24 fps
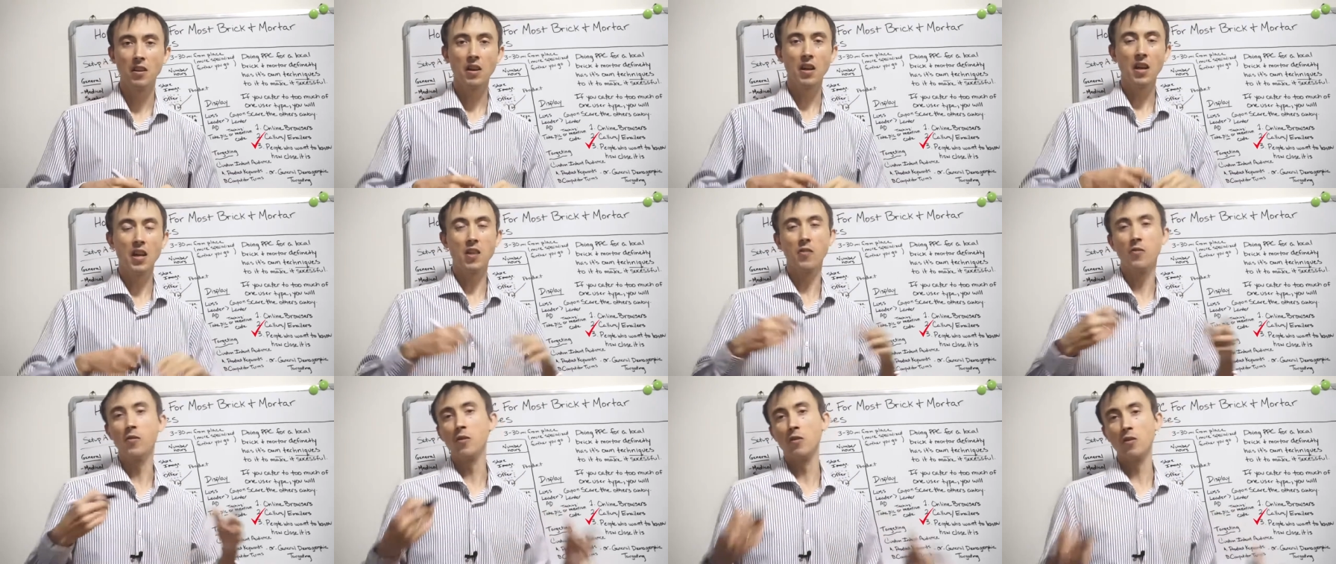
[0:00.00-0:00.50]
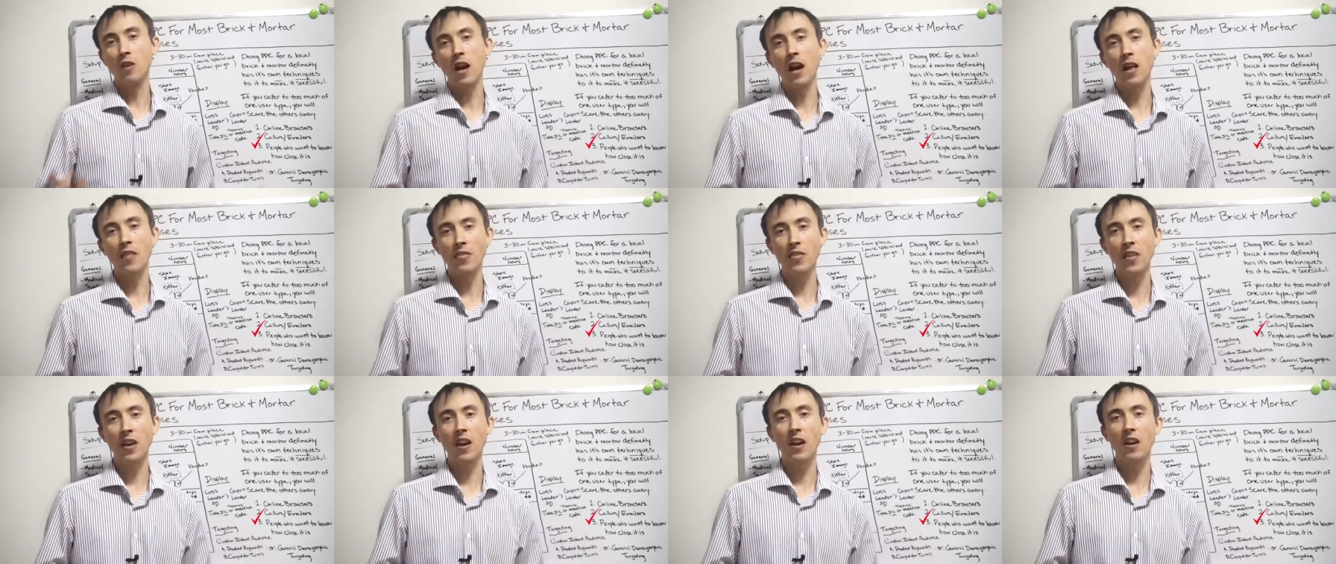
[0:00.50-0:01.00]
And if you're
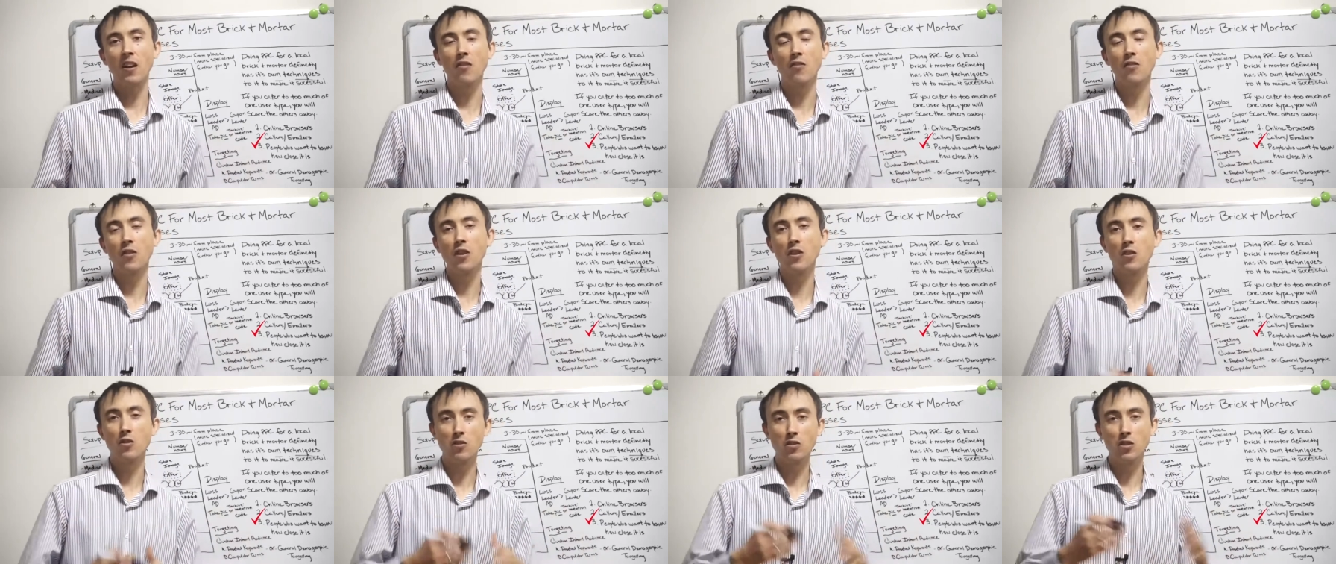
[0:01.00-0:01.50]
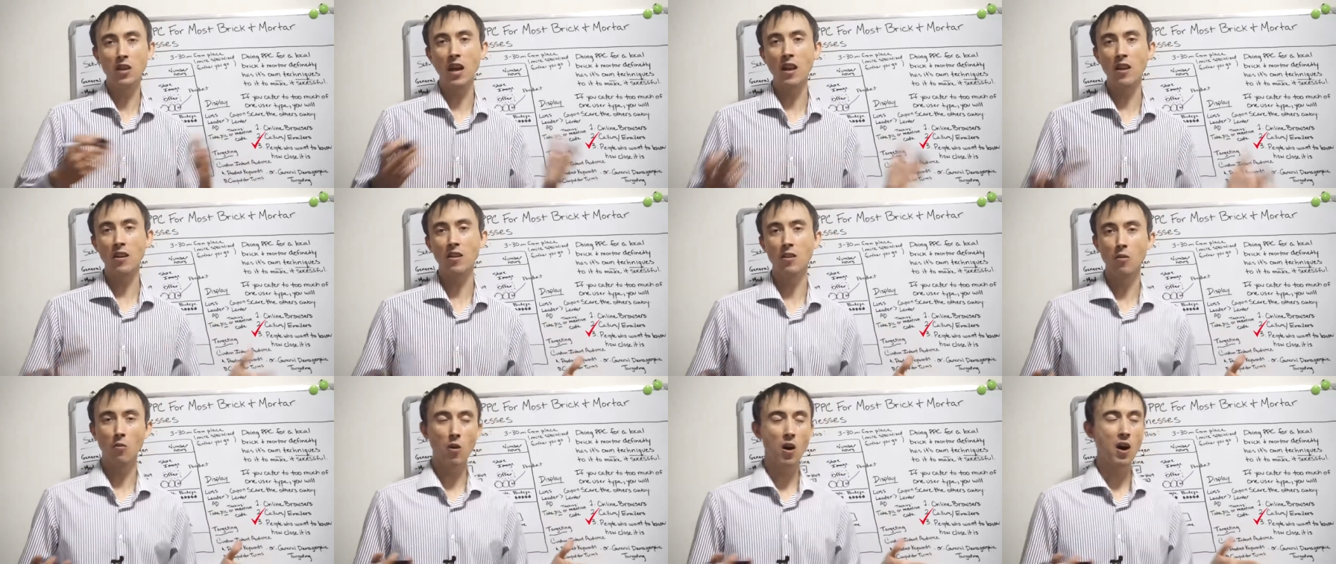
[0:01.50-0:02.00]
not there, then you're dead
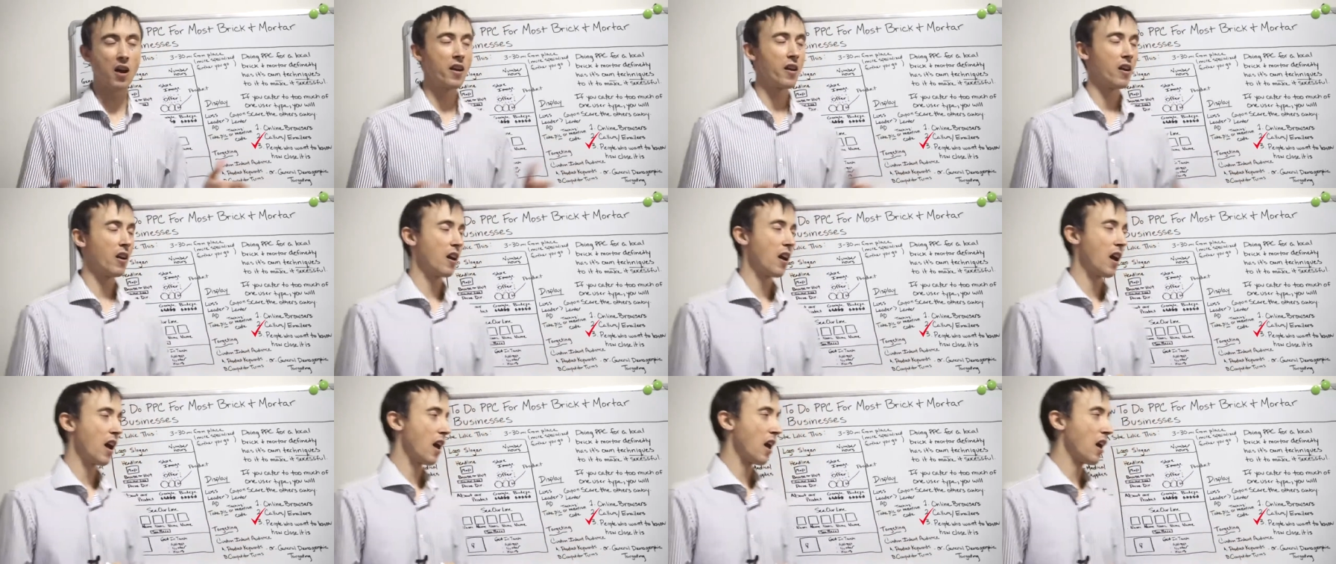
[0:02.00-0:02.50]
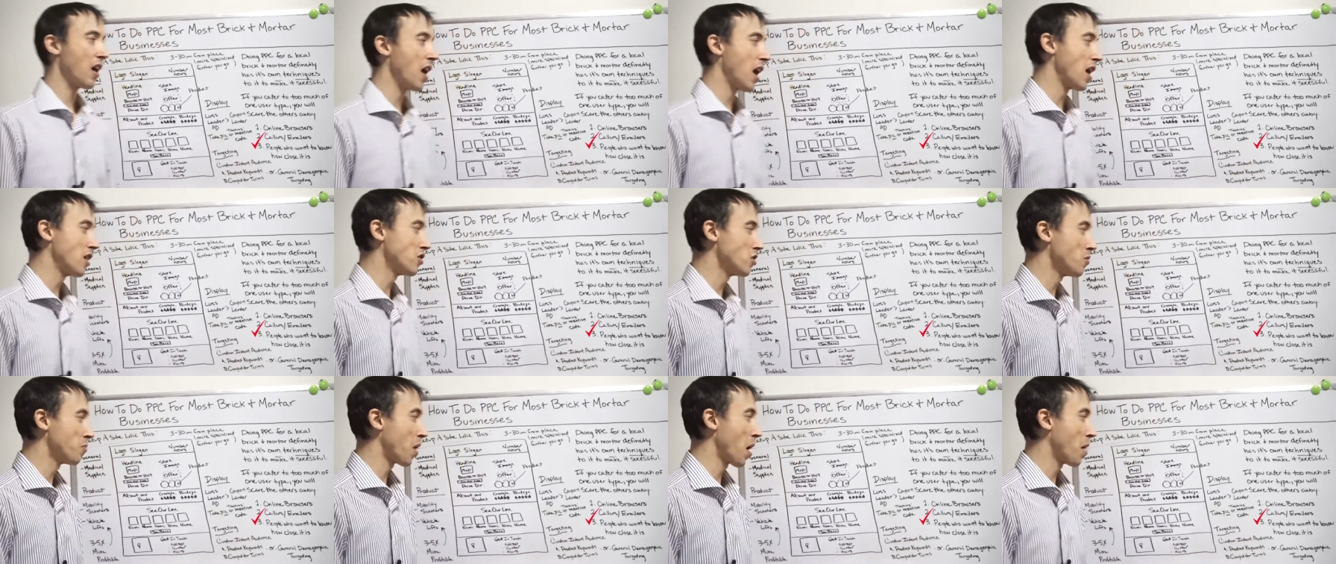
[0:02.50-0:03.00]
in the water,
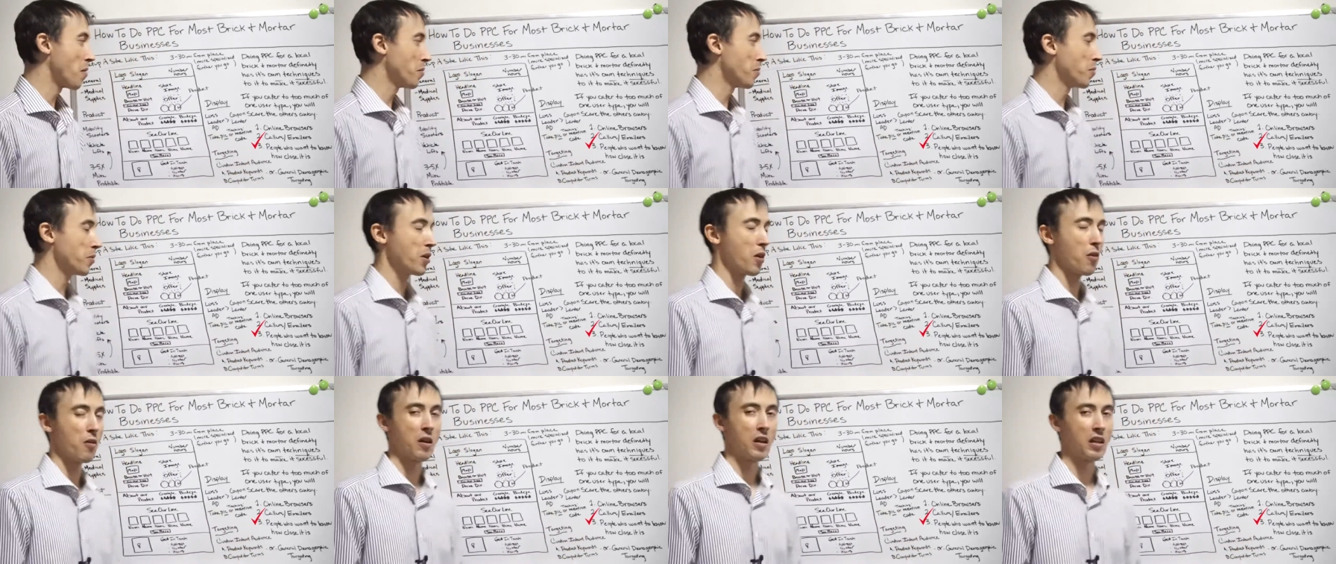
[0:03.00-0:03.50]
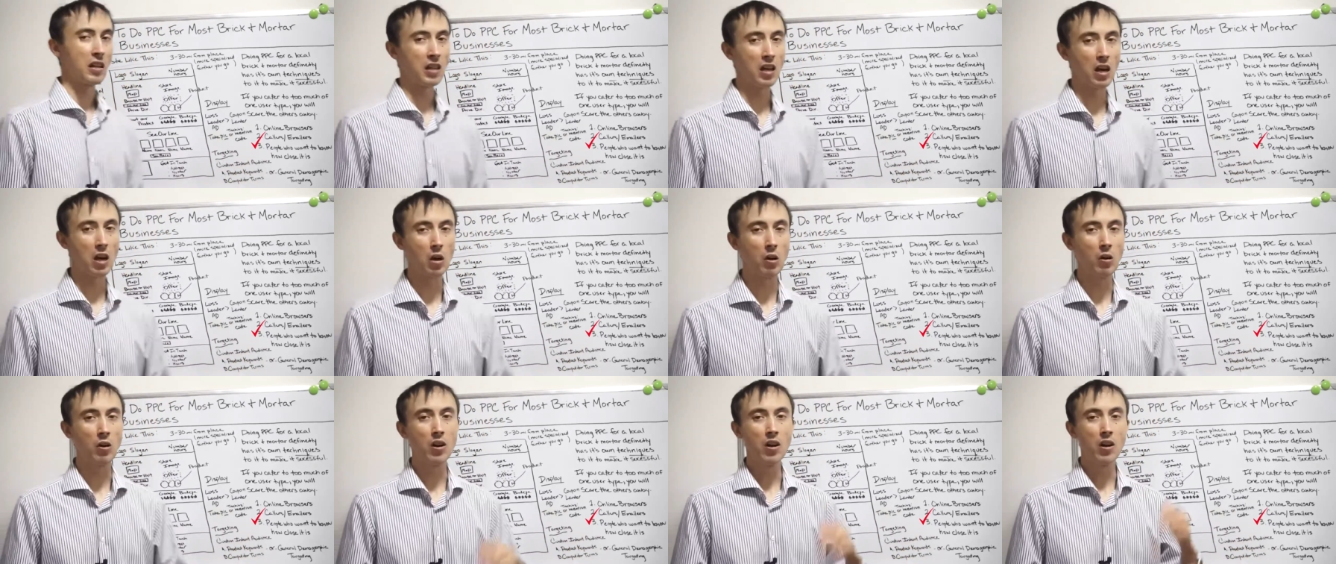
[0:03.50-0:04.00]
as you probably already
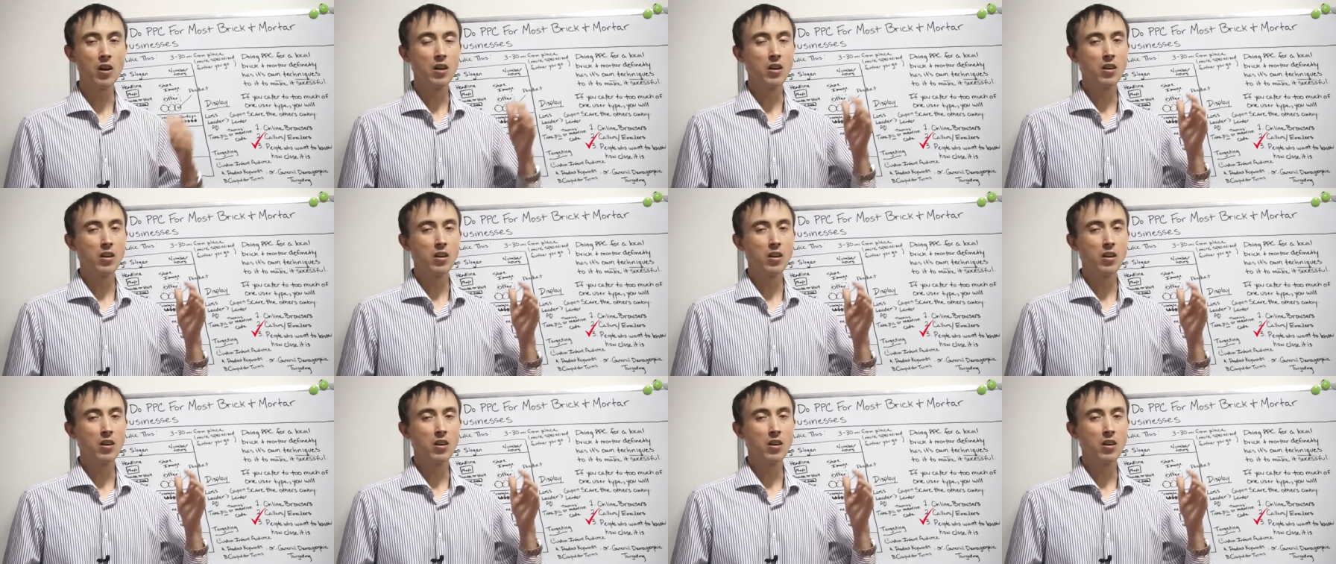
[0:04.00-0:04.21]
know.